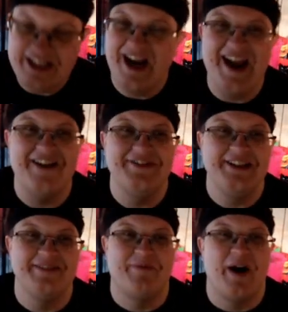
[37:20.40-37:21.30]
I have to
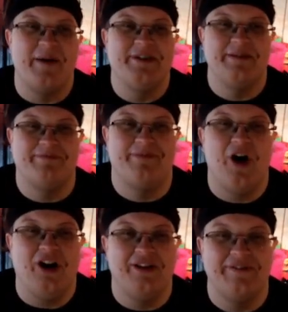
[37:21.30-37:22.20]
give props to
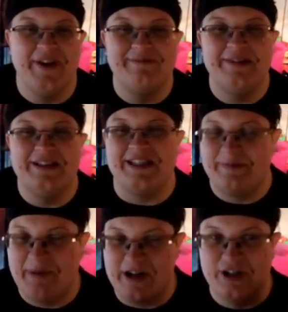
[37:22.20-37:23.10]
all of them,
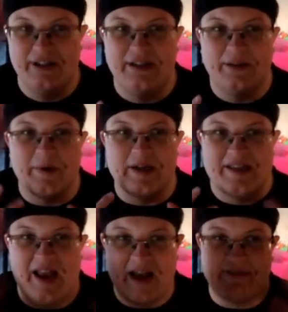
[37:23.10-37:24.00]
especially the ones
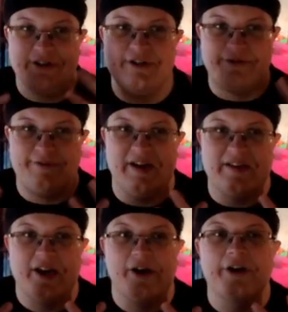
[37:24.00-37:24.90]
that have to do
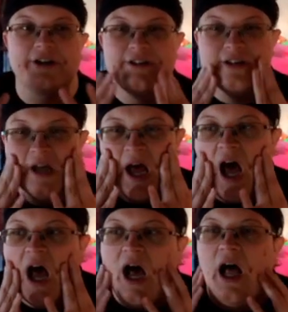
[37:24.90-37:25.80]
face characters.
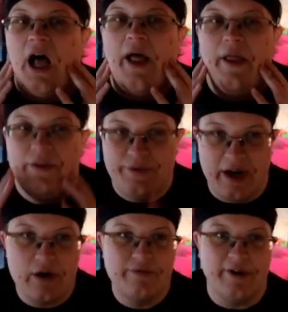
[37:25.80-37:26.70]

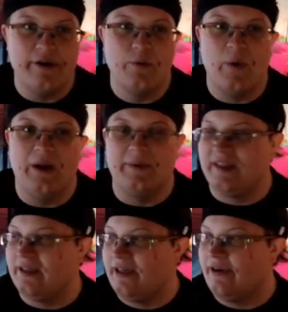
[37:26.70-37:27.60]
They are very well
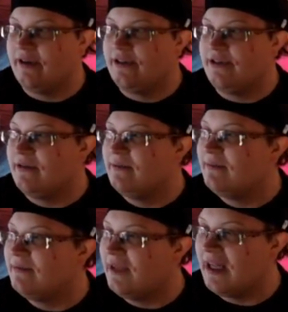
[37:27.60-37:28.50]
within character,
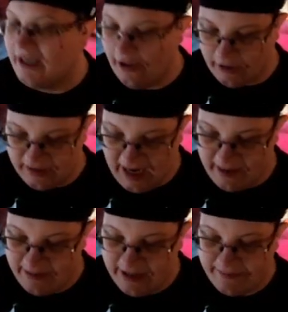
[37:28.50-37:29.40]
like at all
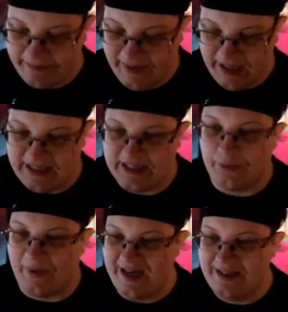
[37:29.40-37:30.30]
times. It's
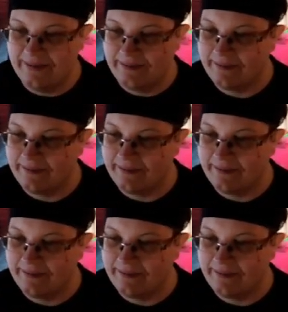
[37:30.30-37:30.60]
great.